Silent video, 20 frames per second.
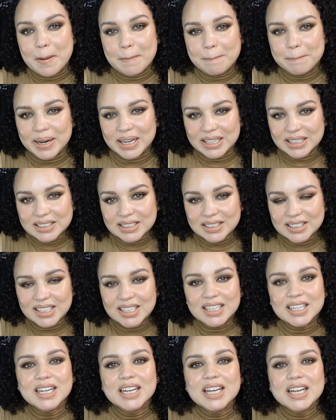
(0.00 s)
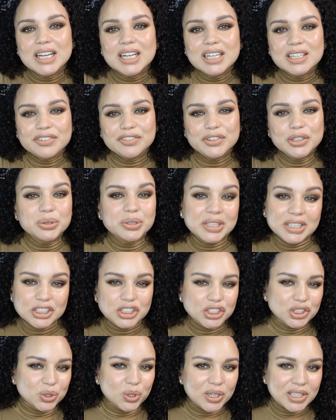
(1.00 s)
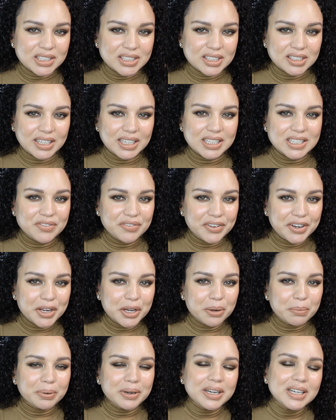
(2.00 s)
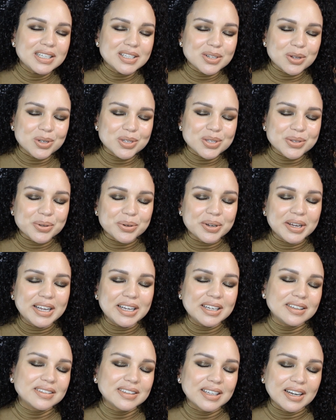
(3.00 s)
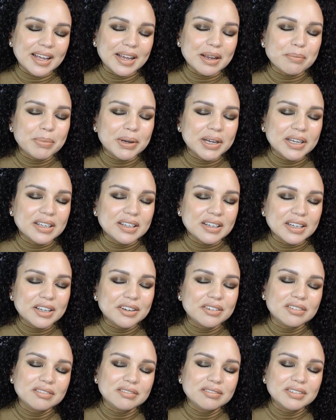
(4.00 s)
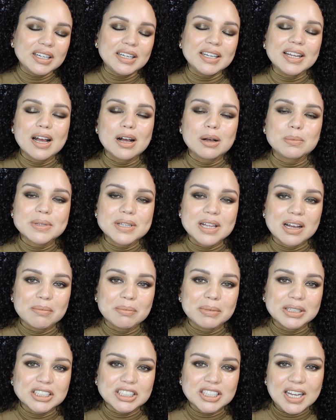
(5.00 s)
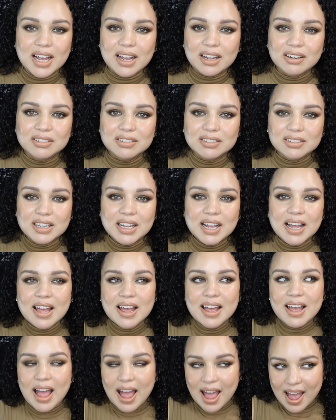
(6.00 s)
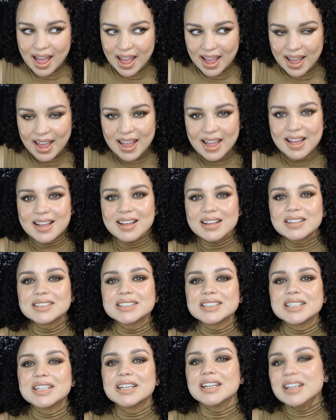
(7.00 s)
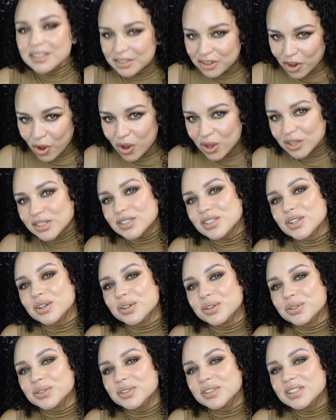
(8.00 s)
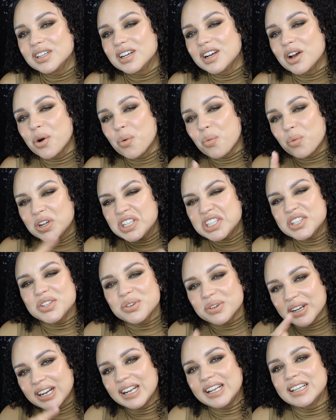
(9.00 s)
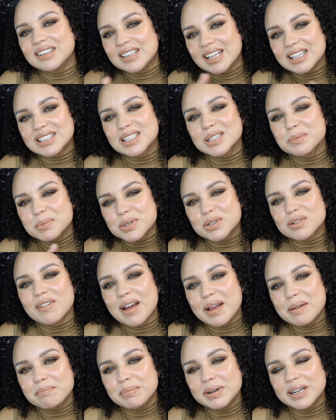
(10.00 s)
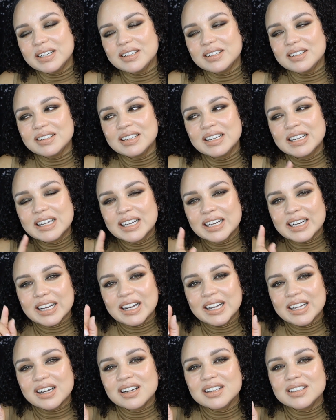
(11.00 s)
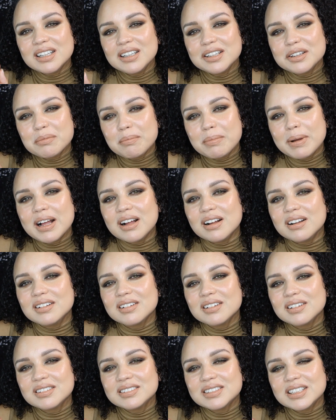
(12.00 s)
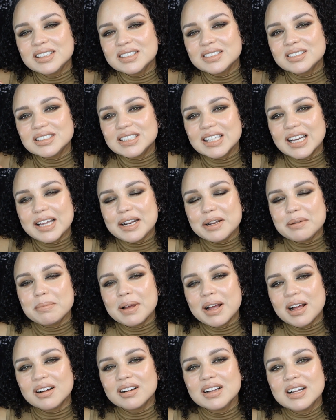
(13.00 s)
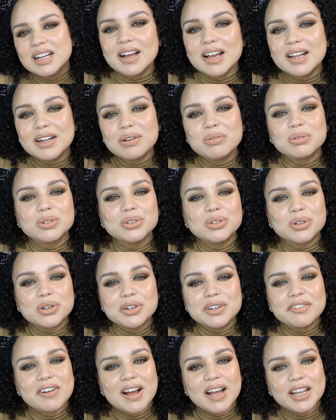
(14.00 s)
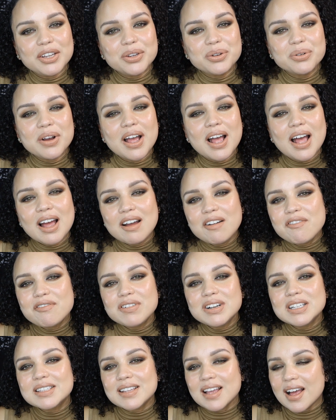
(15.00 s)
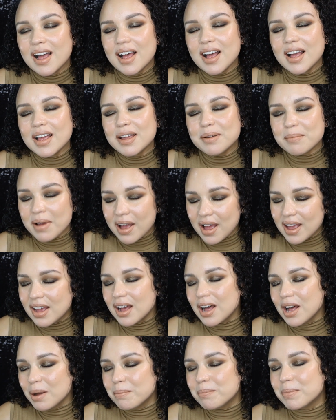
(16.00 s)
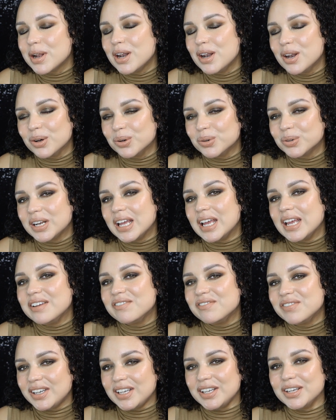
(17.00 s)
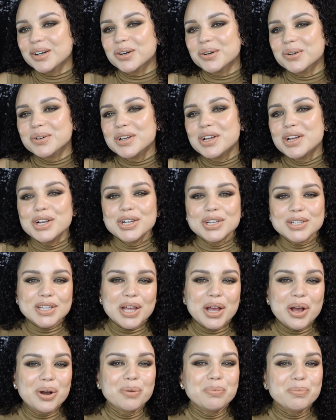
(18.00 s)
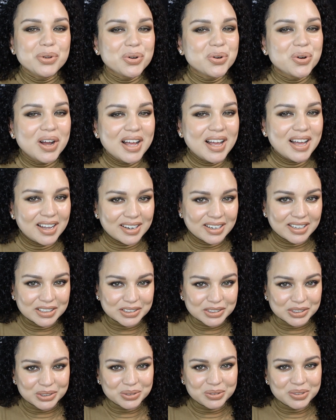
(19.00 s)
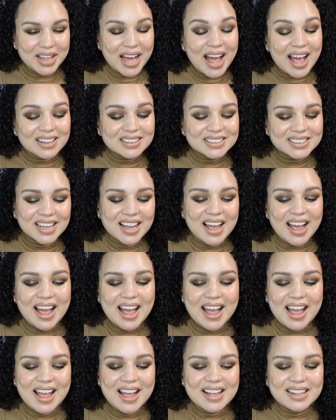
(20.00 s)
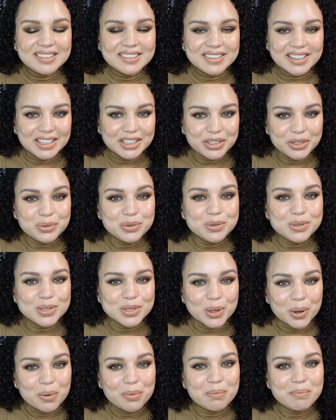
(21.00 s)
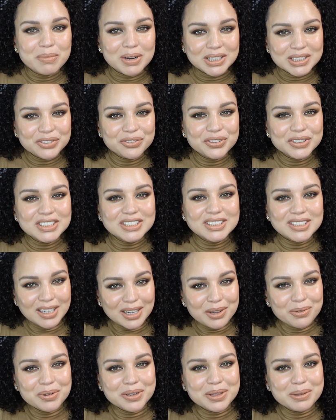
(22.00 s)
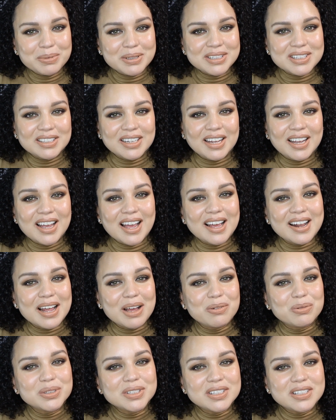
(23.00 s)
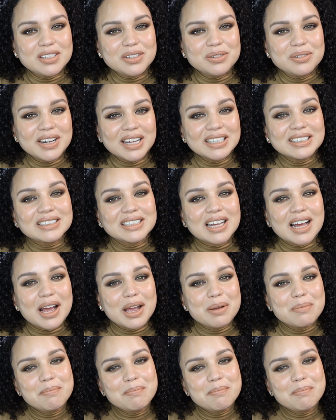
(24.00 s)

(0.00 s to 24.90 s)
button. If you enjoyed today's video, please also hit the like button. It really helps out my channel. And also, once you click that subscribe button, click on the little bell, the little tiny bell, and it will notify you every time I upload a video. So I hope you go ahead and do that. And thank you so much for chilling with me today, and I will see you next time.